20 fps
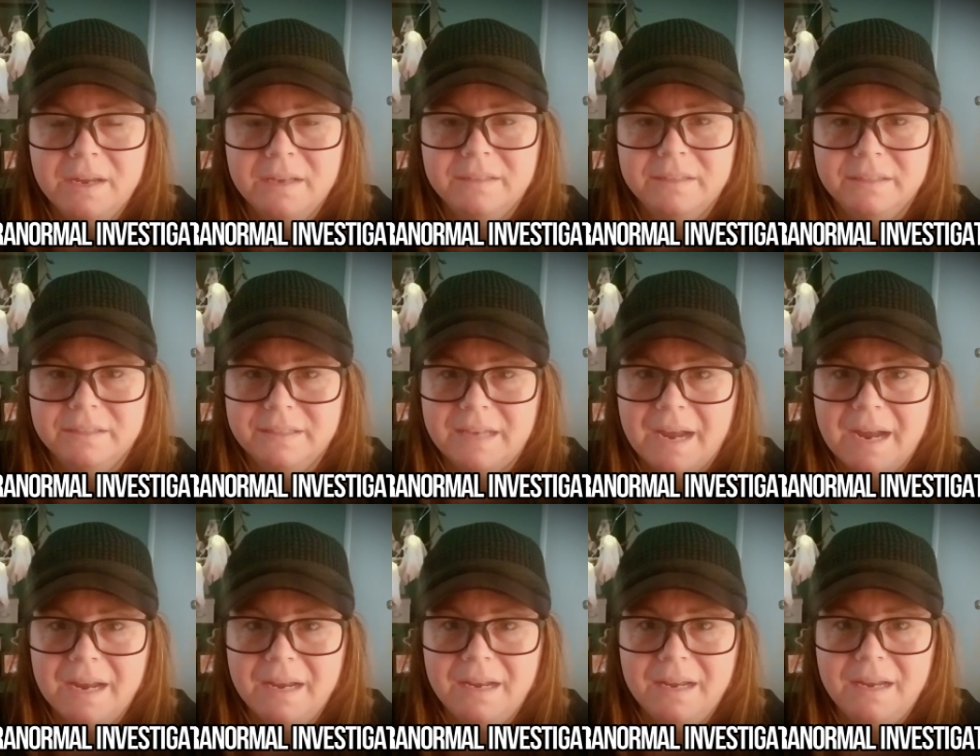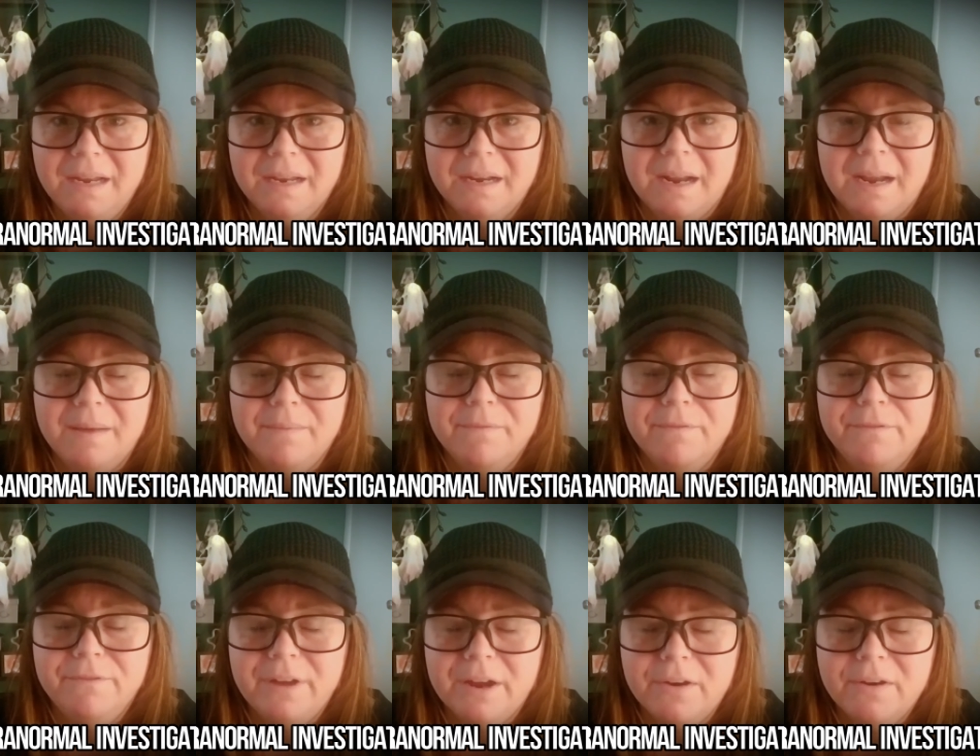Society, and I
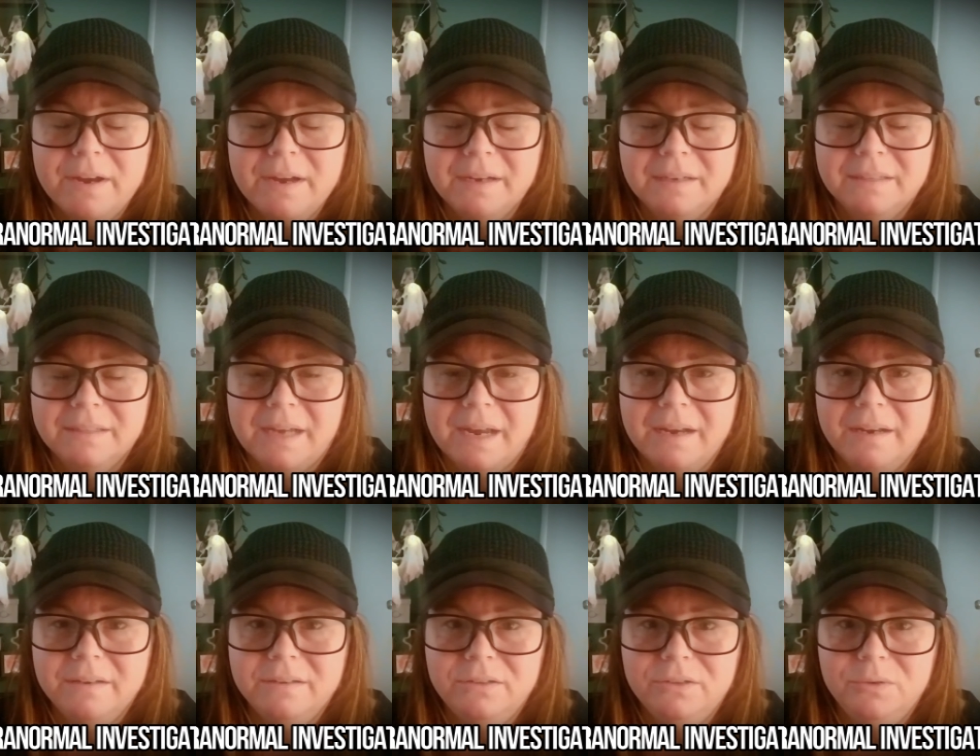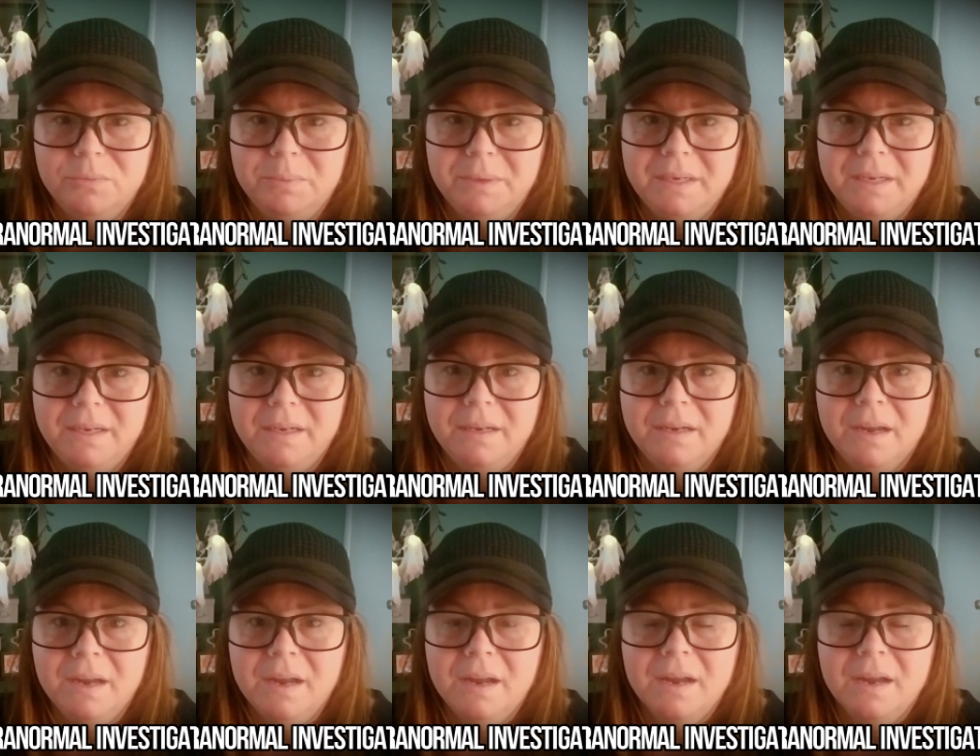am very excited to be